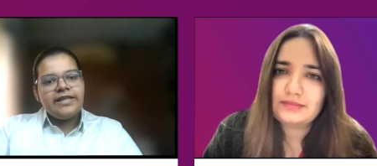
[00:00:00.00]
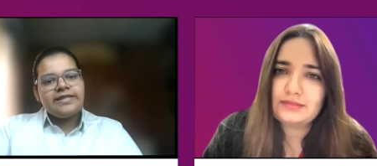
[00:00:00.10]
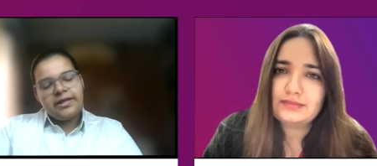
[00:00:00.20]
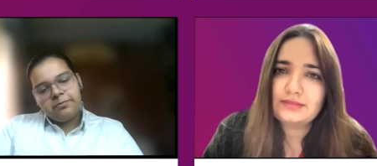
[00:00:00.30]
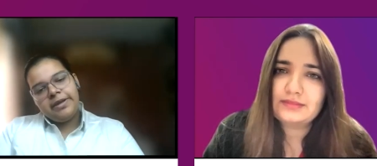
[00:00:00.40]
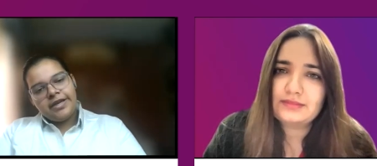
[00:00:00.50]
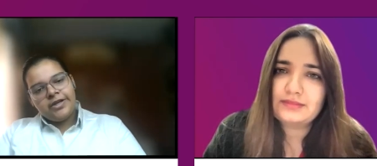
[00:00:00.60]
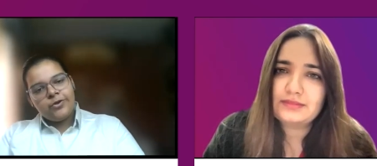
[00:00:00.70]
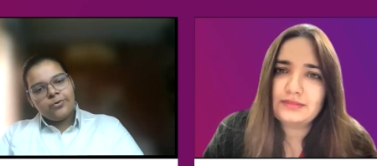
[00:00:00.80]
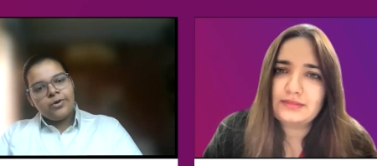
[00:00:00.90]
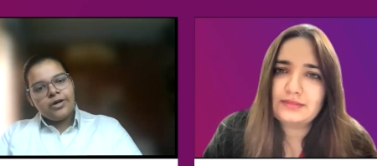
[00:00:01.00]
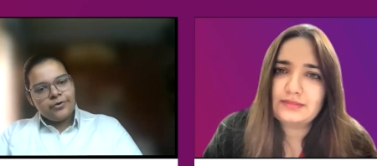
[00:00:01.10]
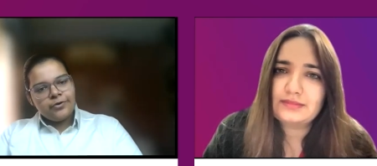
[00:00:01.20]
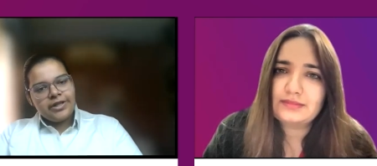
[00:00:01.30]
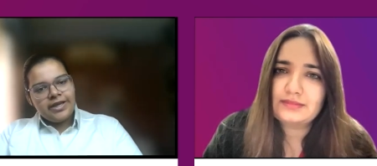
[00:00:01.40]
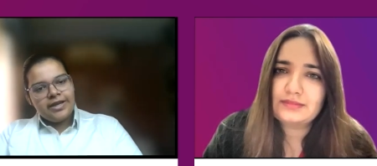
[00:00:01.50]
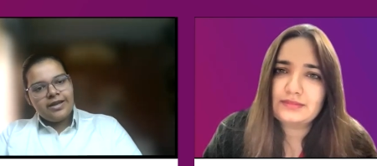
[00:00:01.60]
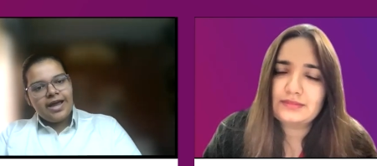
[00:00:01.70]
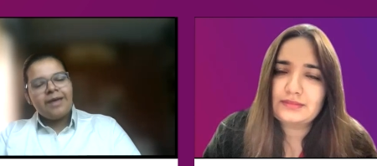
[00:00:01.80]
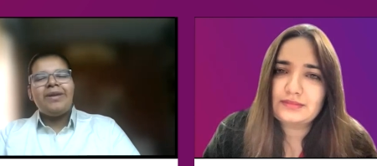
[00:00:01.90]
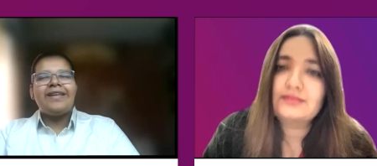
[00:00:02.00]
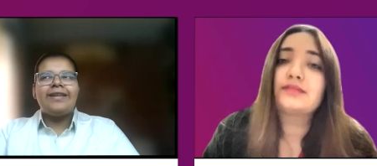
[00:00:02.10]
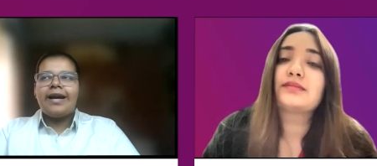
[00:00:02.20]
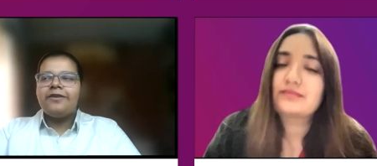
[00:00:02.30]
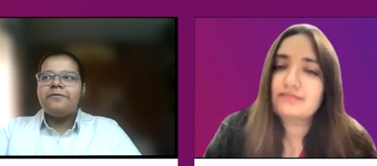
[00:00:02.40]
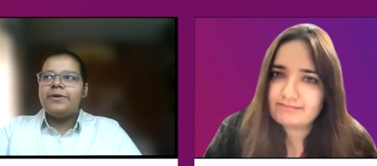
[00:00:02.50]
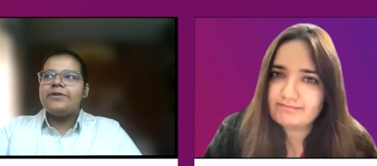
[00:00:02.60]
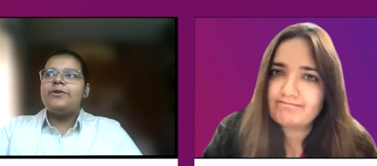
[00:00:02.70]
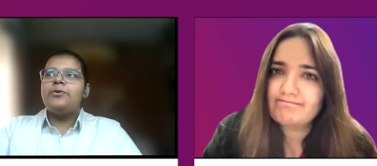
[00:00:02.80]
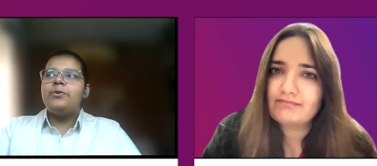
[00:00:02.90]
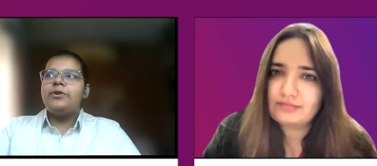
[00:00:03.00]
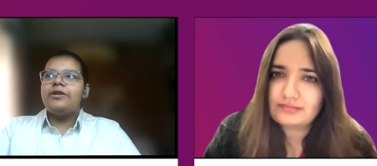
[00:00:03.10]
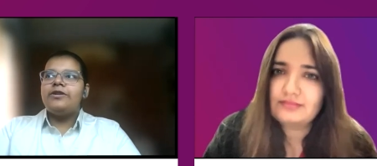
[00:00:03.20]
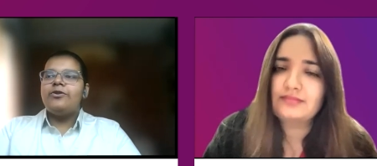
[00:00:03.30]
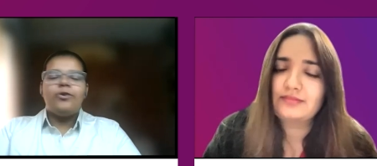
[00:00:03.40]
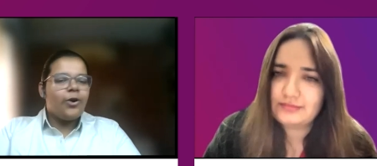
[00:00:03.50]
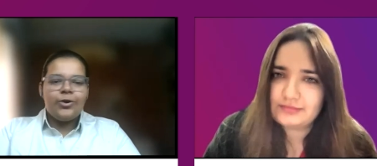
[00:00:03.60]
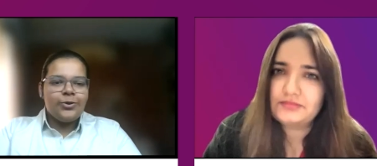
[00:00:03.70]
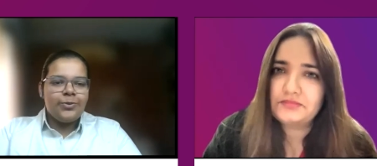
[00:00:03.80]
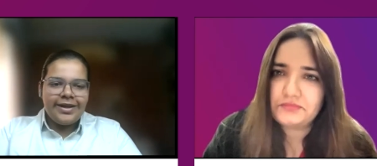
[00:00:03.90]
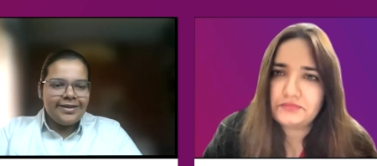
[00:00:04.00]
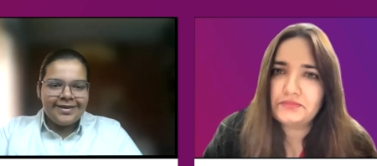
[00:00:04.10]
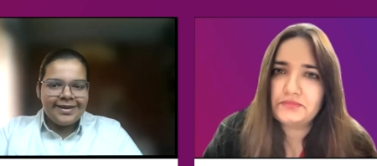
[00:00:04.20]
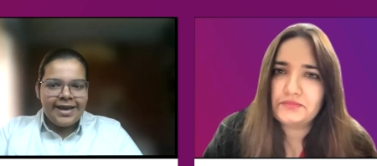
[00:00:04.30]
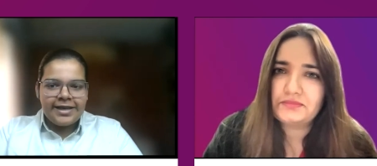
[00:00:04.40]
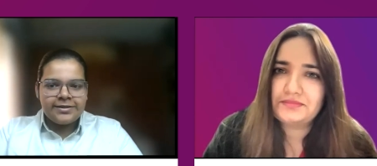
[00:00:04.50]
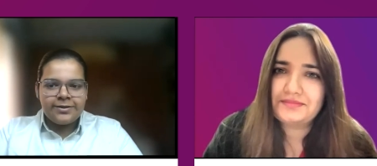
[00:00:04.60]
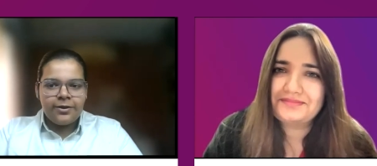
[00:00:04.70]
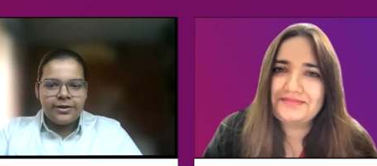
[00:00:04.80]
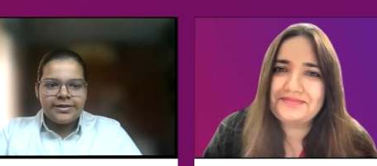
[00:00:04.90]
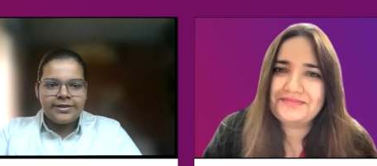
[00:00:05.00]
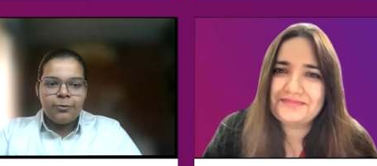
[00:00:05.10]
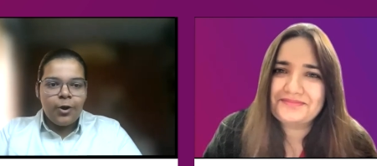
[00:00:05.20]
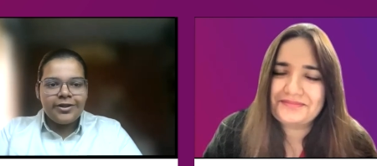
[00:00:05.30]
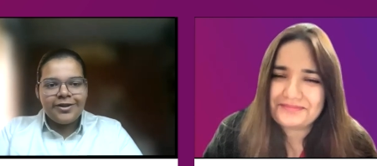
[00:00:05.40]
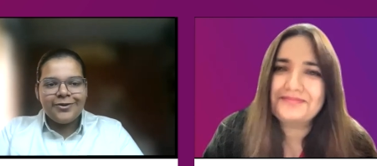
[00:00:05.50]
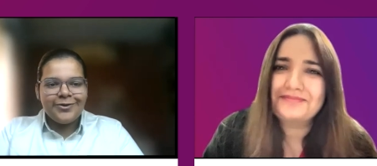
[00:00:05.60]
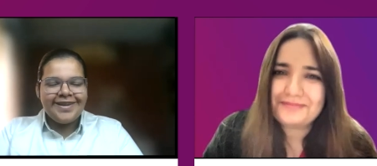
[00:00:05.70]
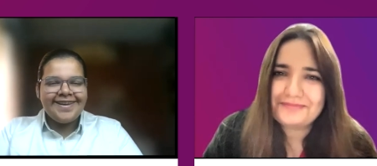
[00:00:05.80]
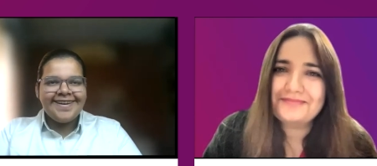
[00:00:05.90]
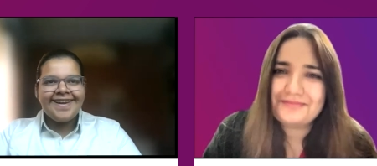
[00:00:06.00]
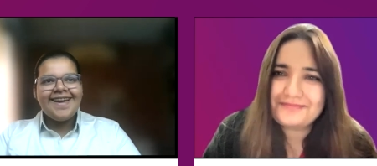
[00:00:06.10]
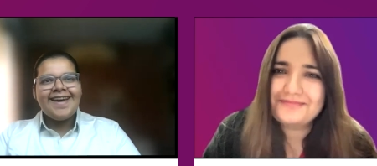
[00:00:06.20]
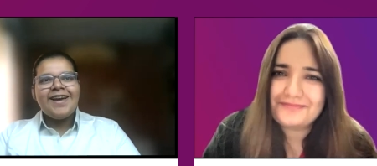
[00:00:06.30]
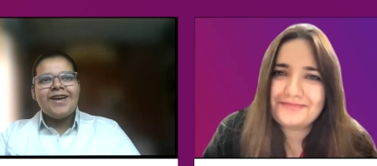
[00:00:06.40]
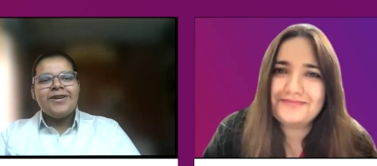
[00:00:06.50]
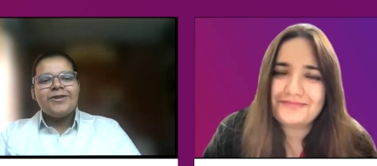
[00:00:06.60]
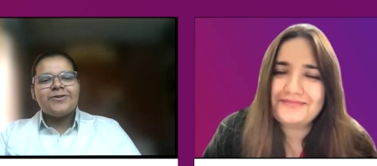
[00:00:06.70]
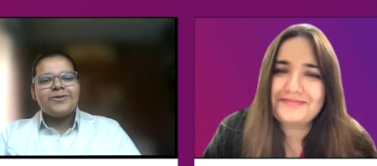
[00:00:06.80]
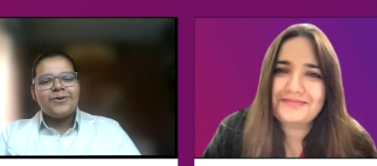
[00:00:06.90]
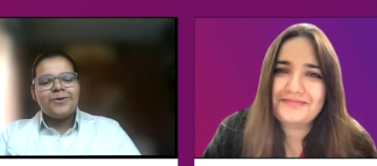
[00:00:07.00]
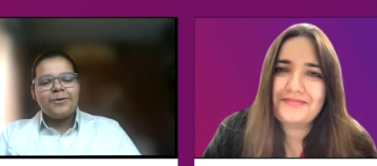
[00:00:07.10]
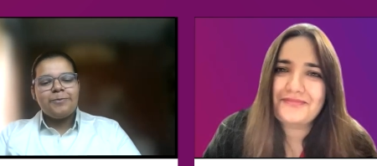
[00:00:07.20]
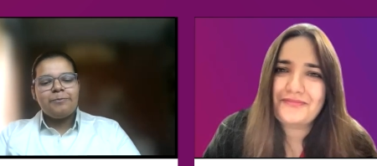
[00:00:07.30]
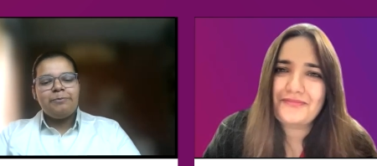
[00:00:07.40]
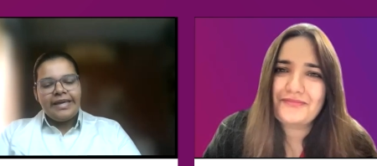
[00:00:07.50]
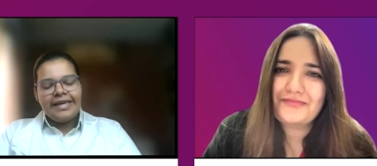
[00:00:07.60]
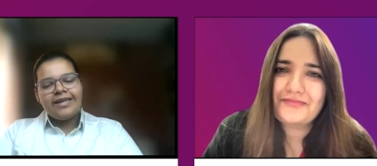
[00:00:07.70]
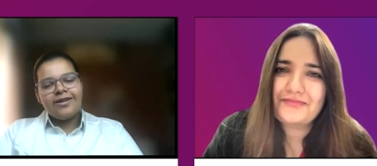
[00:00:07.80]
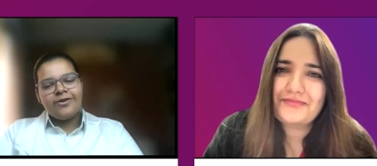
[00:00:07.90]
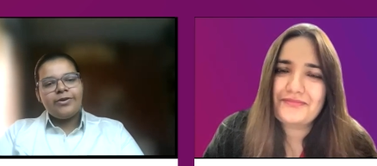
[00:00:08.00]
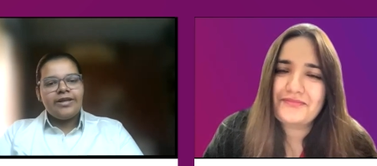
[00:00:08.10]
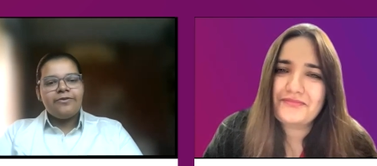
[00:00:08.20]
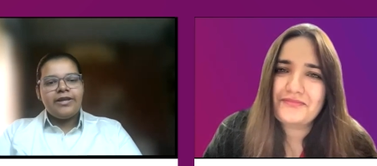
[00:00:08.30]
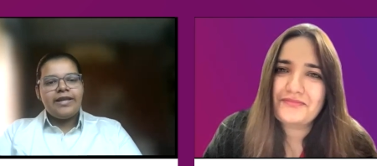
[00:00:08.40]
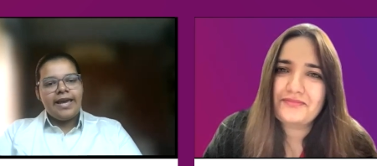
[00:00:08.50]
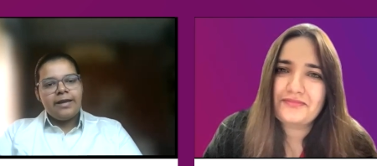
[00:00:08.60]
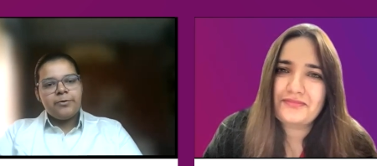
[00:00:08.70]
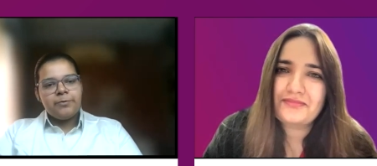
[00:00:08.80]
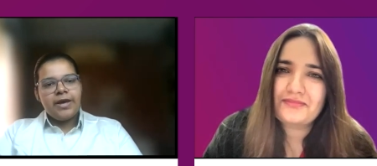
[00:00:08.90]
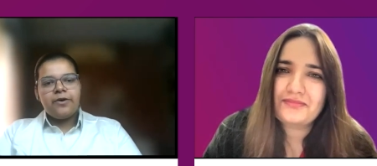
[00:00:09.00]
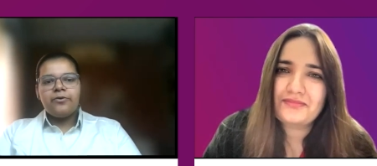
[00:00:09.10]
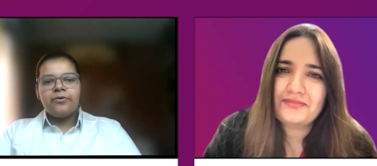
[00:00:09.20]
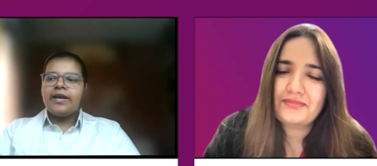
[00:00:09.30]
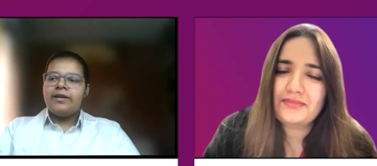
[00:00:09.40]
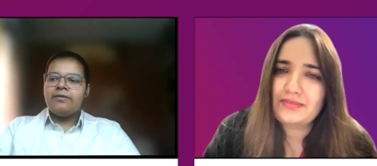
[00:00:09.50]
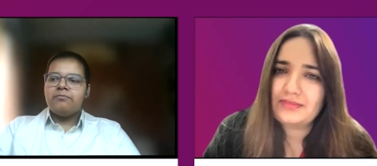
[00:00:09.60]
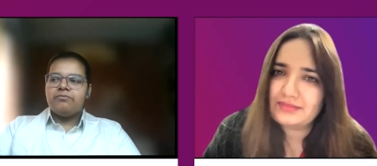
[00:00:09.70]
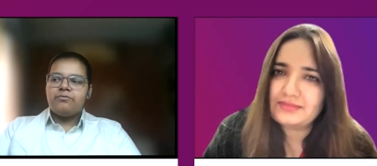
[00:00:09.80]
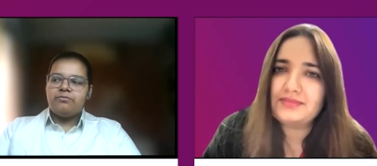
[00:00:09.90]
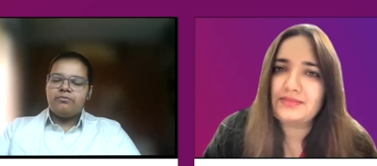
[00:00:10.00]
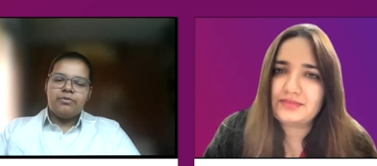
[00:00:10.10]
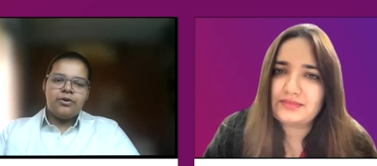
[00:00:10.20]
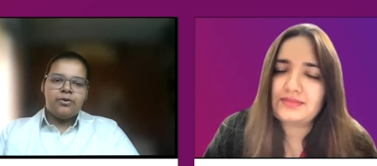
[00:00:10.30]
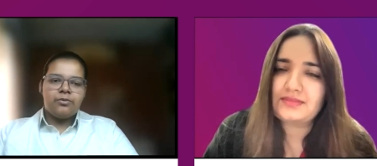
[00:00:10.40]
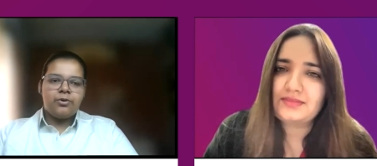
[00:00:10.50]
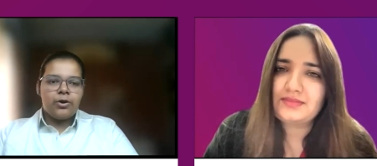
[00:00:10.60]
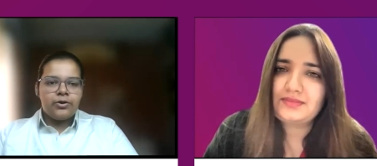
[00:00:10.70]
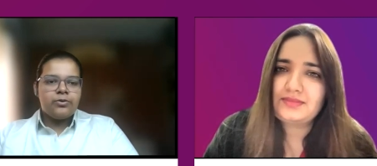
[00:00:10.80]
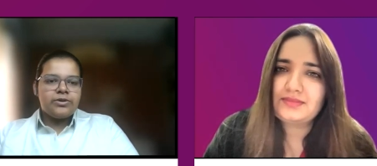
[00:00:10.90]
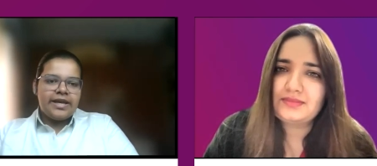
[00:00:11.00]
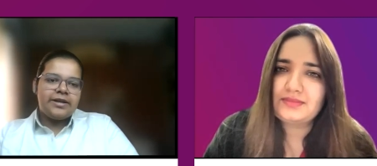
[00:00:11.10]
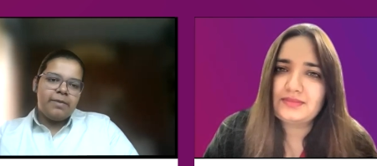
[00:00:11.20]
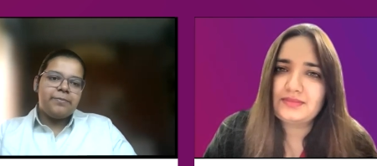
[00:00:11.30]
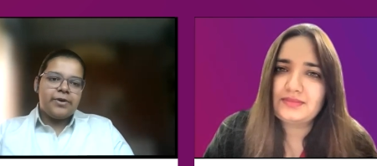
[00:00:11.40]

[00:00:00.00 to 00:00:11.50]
Speaker 1: really set me into a routine. I'm like the kind of person who would not do anything as long as I'm not in a routine. So being in a routine really helped me out. I, you know, got to